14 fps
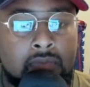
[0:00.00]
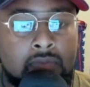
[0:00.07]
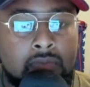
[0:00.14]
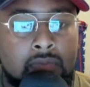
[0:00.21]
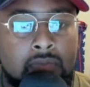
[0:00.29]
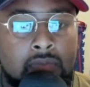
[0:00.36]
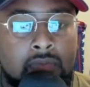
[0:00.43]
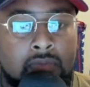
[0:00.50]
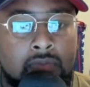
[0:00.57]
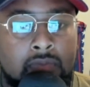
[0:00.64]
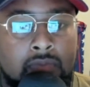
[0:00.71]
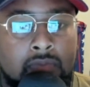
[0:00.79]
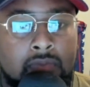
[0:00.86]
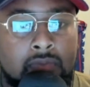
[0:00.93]

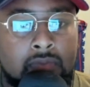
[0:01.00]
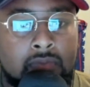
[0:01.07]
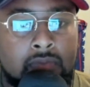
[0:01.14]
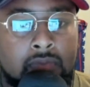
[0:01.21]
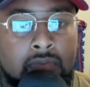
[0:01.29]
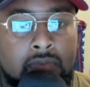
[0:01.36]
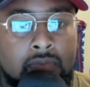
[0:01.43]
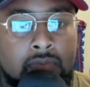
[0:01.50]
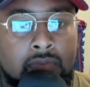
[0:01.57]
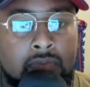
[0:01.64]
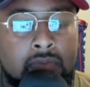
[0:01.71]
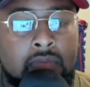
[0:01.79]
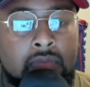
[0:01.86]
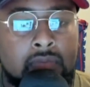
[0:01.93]

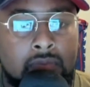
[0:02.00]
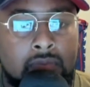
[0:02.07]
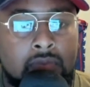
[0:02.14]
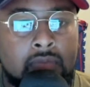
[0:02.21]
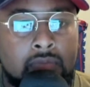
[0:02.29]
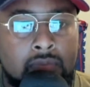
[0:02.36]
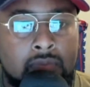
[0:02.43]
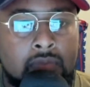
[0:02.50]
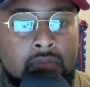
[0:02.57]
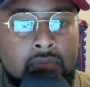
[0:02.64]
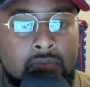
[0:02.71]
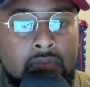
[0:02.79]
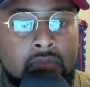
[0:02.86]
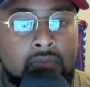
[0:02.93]

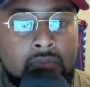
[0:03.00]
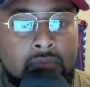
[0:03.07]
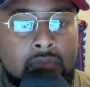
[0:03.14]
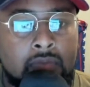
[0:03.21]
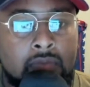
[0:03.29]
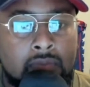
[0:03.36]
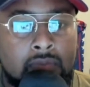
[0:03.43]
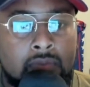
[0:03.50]
(silent)